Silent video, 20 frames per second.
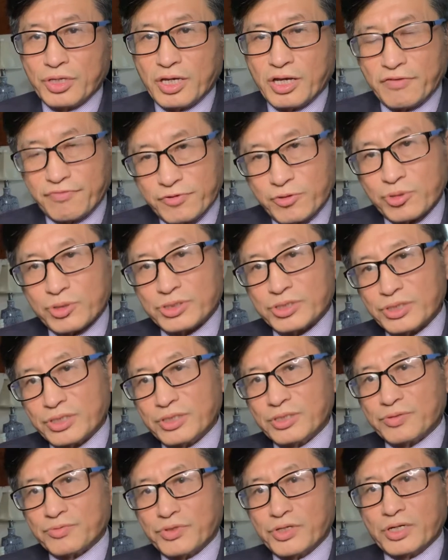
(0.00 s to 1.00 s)
Of course,
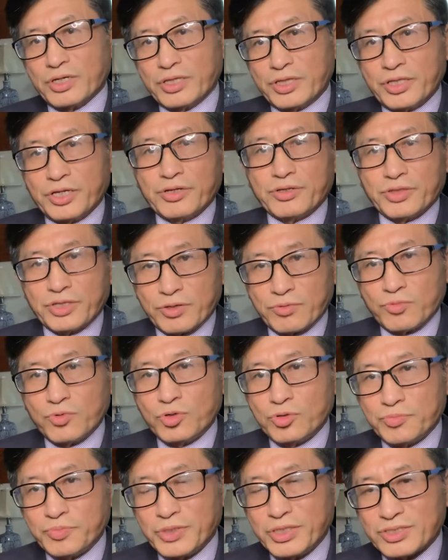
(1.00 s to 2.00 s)
there
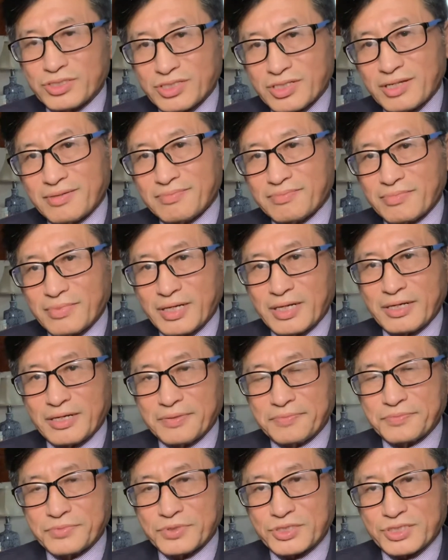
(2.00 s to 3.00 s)
will be
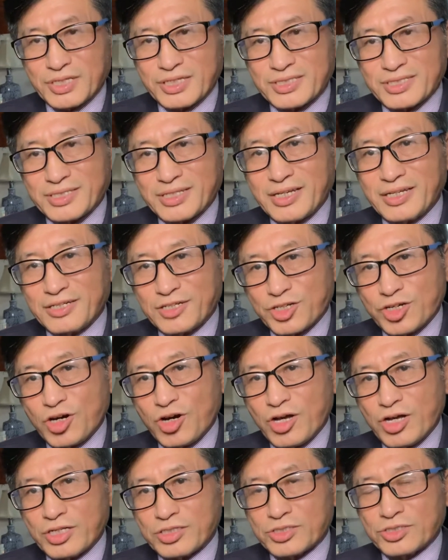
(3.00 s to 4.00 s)
some sustained
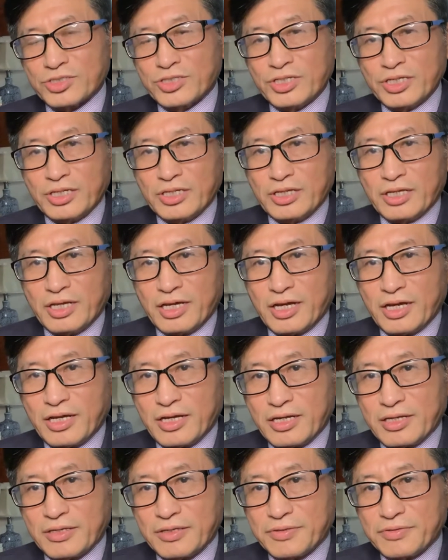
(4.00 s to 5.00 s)
cost,
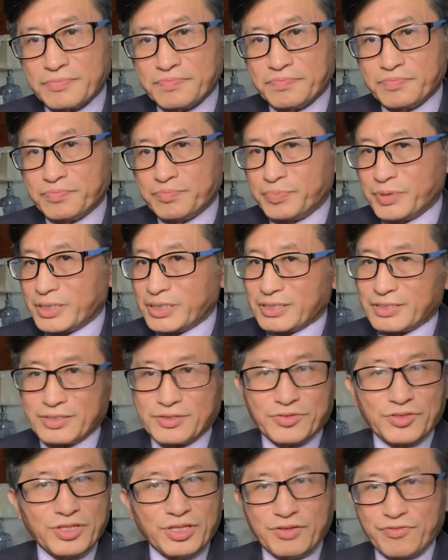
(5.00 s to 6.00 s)
but
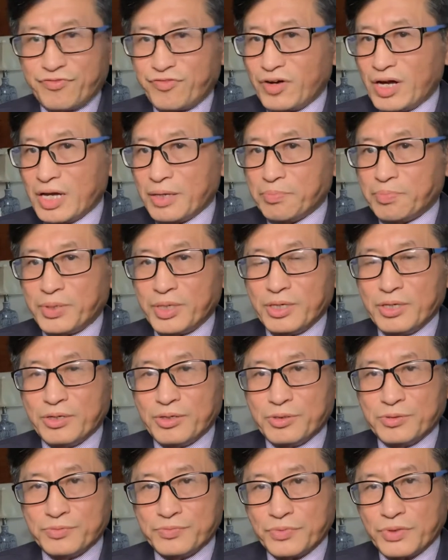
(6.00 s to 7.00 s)
the
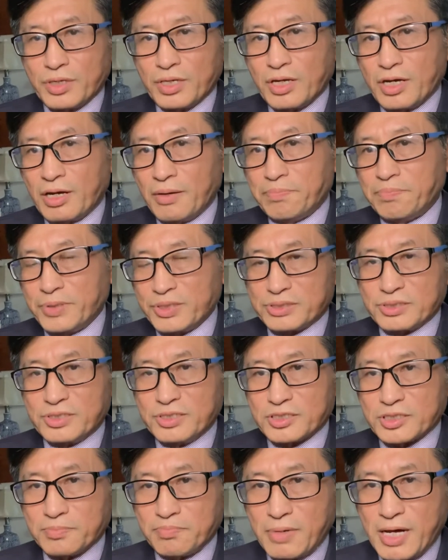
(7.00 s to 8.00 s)
5PL
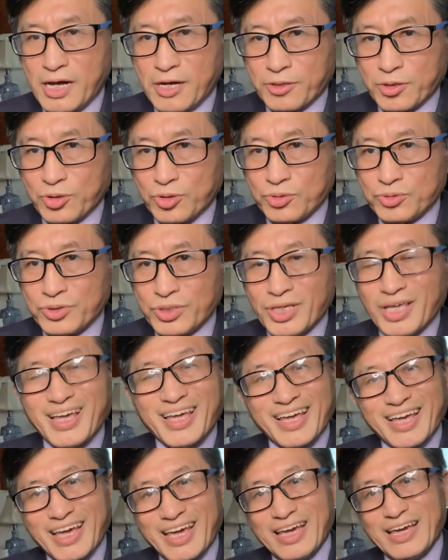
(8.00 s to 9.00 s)
business model
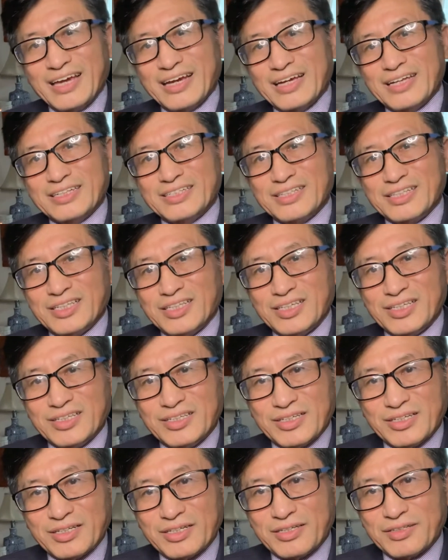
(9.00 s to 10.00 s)
and
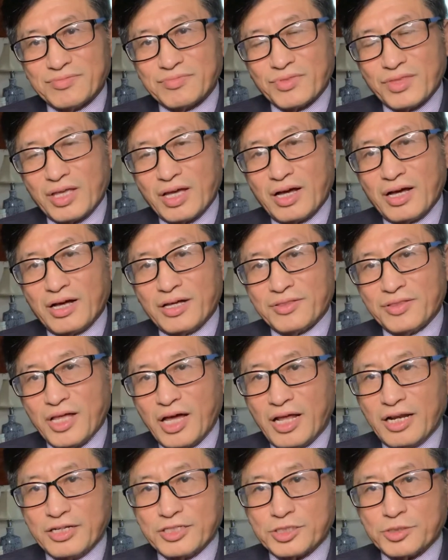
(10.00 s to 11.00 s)
the
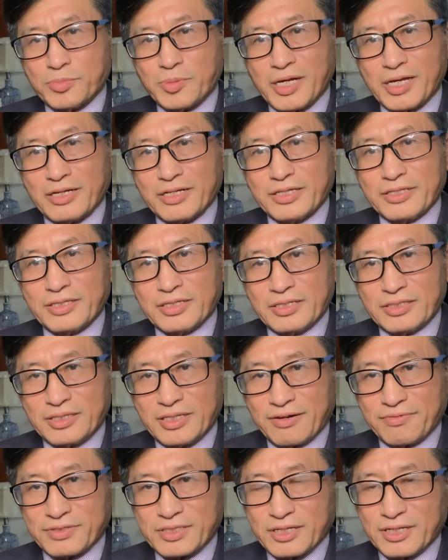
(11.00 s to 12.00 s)
knowledge body,
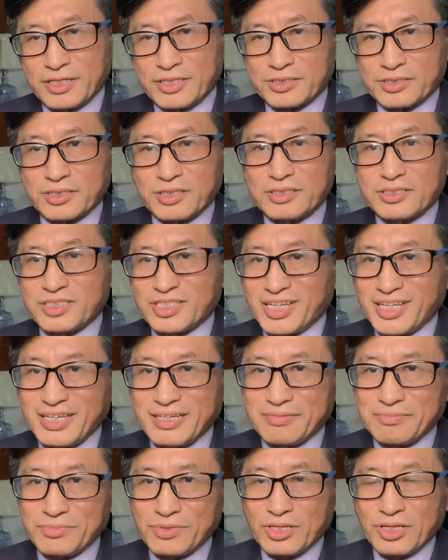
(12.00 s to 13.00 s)
nevertheless, the
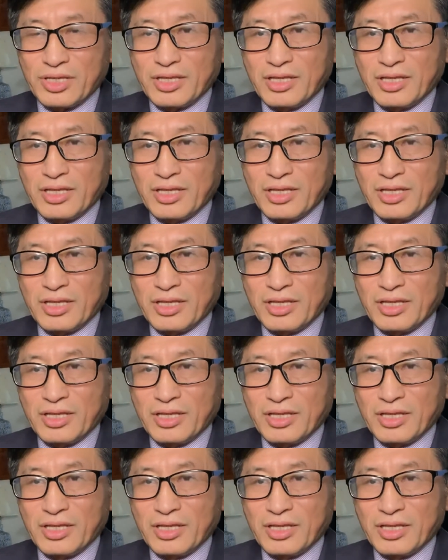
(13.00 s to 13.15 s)
team